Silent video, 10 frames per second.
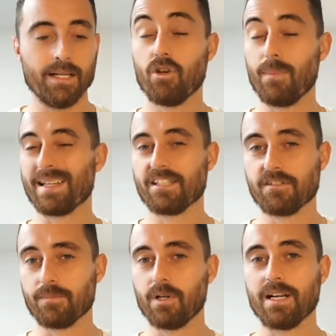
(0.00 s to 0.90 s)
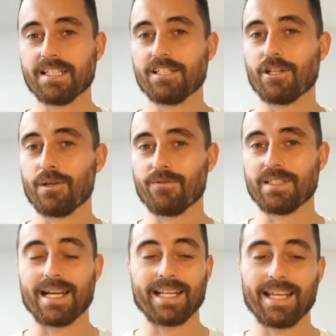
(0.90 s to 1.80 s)
No massive surprises though for
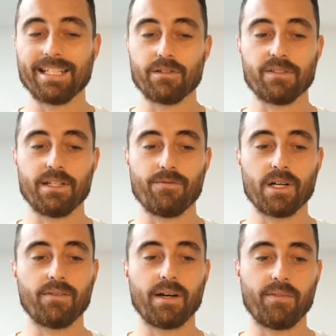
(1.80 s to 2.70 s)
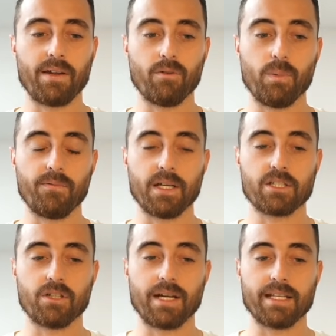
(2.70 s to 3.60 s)
Danny Ings. Obviously a very, very favourable
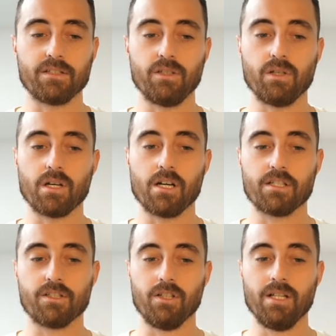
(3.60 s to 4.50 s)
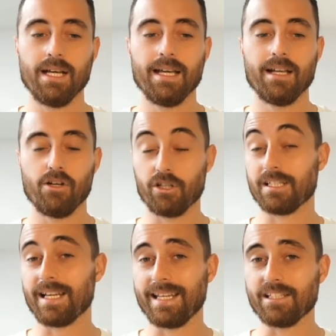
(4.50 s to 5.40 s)
fixture against Newcastle. Looks
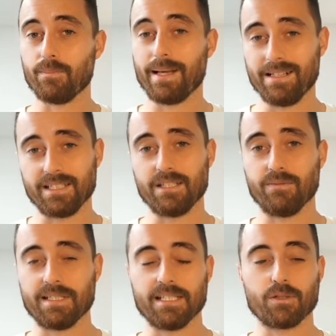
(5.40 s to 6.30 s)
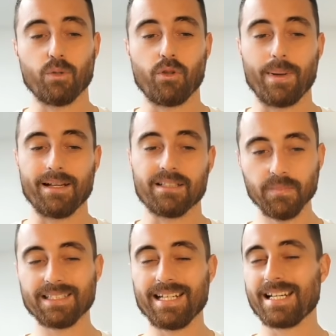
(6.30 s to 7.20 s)
like he's on penalties, obviously scored the penalty.
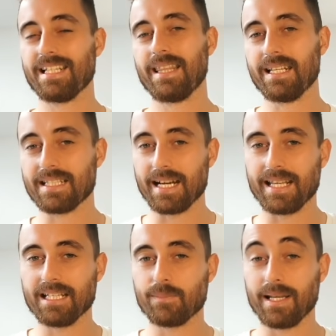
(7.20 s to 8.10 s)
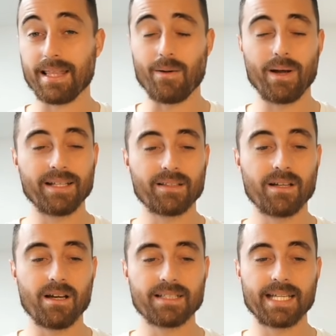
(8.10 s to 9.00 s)
I didn't actually think Danny Ings played that well in the
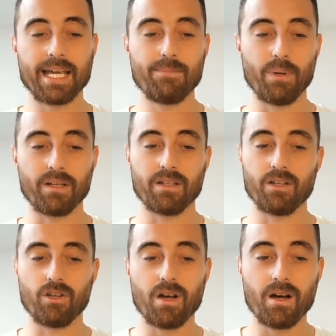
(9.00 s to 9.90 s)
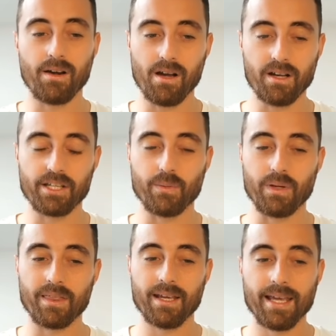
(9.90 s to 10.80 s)
last game, but you can't argue
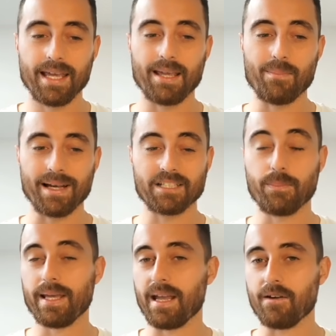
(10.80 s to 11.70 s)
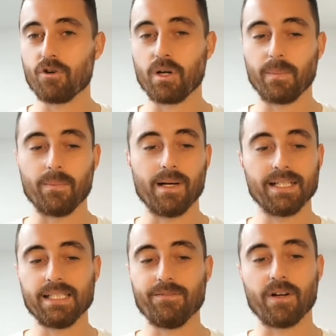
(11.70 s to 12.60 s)
with him as a pick. I've got him in my
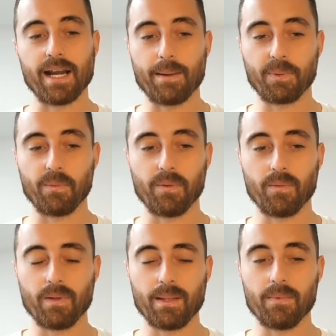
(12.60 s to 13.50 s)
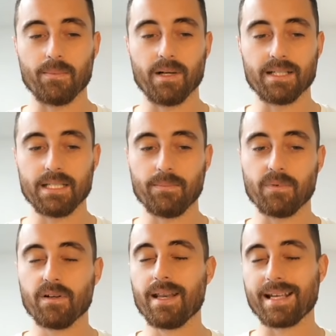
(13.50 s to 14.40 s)
team, very happy with him in my team.
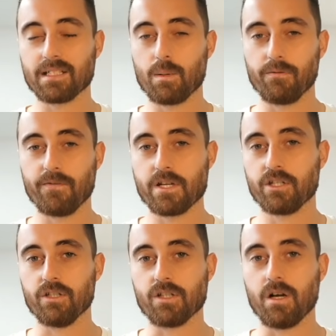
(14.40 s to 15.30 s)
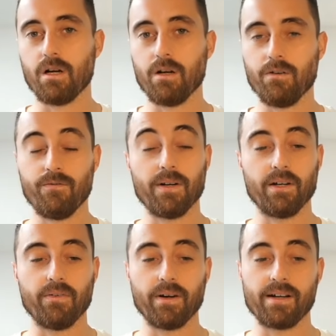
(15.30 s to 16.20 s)
Next couple of fixtures are
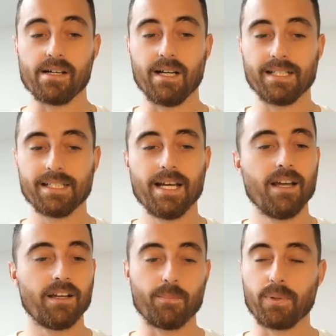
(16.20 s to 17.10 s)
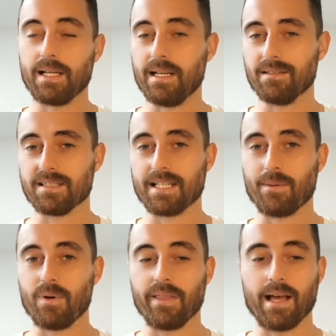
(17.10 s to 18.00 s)
very, very nice. Completely
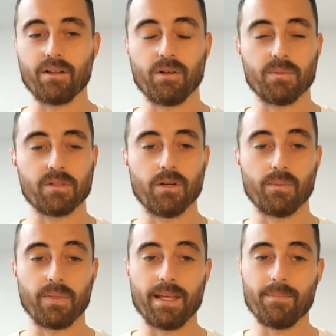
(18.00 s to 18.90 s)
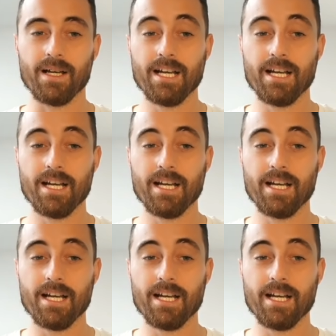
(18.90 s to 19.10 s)
understand why the algorithm has gone with him.